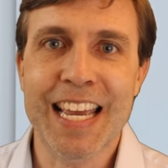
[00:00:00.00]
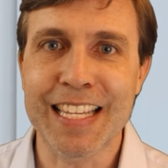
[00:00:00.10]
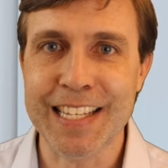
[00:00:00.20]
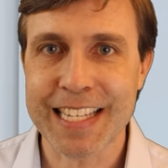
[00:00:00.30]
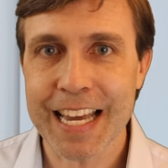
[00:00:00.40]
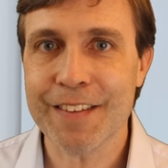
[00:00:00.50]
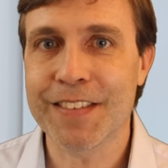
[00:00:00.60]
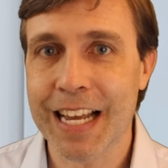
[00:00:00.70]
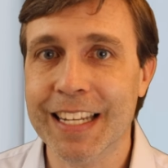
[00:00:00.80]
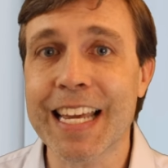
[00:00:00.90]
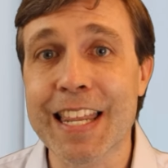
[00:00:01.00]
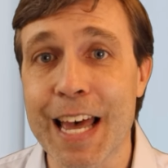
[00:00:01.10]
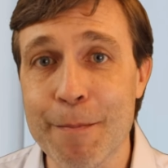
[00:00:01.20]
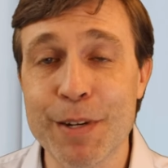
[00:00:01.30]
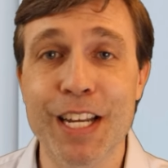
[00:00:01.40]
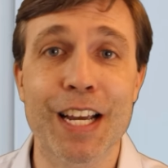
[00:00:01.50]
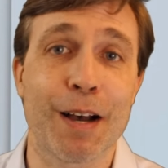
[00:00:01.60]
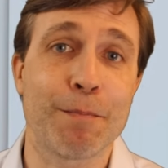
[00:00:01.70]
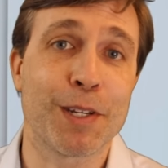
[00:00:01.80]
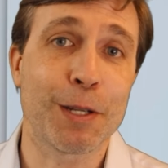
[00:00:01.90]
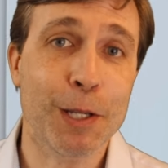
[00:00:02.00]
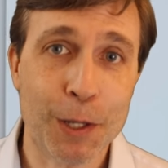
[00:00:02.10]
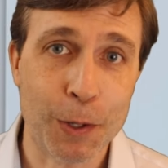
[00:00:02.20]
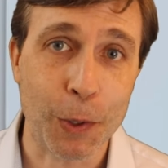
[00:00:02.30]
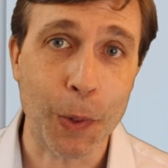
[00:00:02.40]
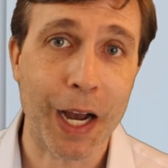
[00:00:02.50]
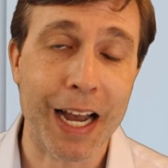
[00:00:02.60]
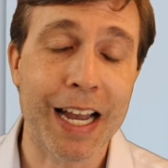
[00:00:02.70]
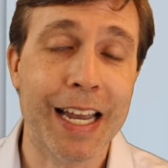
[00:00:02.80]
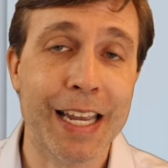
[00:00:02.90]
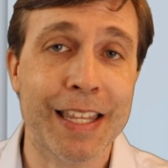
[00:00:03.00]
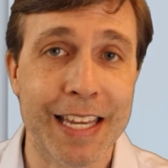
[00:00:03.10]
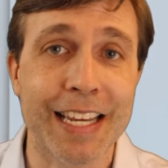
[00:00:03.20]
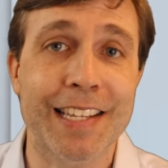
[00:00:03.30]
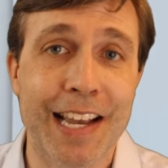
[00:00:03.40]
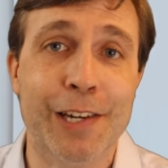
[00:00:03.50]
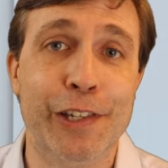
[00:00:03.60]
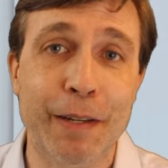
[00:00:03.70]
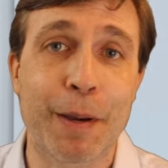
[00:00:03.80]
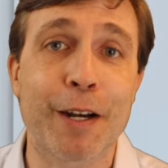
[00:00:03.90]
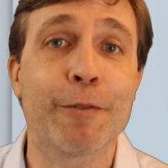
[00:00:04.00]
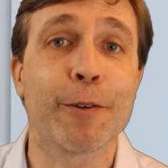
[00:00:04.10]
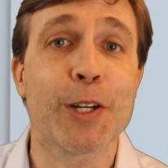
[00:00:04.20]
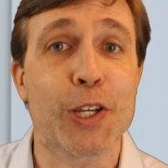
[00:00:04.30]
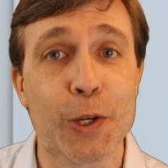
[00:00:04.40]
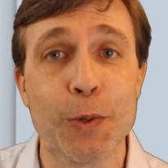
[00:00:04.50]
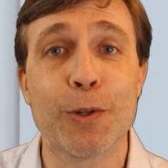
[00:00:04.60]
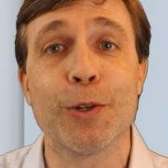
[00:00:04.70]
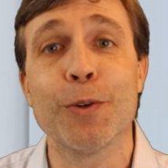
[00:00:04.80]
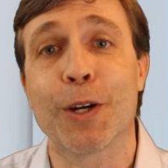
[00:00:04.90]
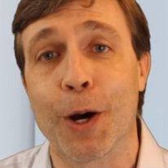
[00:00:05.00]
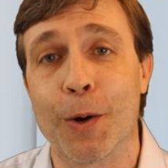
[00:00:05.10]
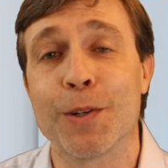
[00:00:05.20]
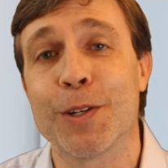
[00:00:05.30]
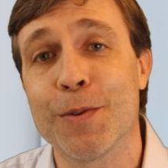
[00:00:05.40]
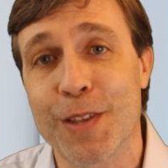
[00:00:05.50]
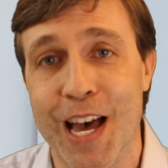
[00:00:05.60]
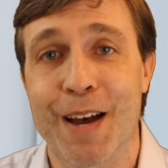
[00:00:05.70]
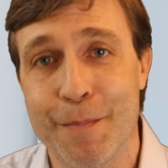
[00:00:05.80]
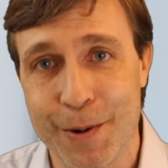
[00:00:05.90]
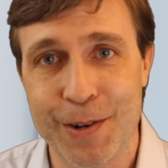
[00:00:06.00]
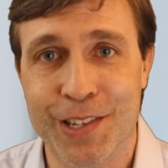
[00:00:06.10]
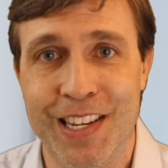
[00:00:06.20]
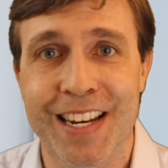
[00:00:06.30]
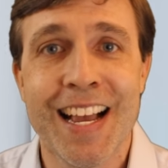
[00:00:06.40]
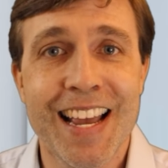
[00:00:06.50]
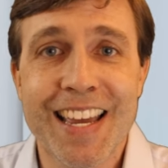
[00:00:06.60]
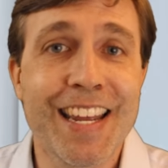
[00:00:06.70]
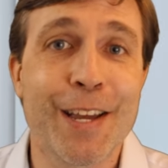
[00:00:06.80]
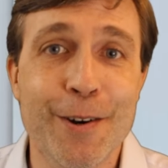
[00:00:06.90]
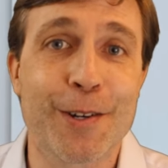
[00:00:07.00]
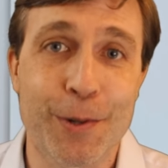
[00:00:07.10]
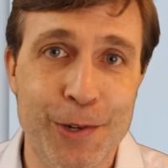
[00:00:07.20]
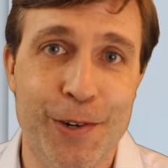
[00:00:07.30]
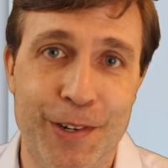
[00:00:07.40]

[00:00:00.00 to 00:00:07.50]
instead of telling them to come to you, I think it's actually better for you to go to that person and introduce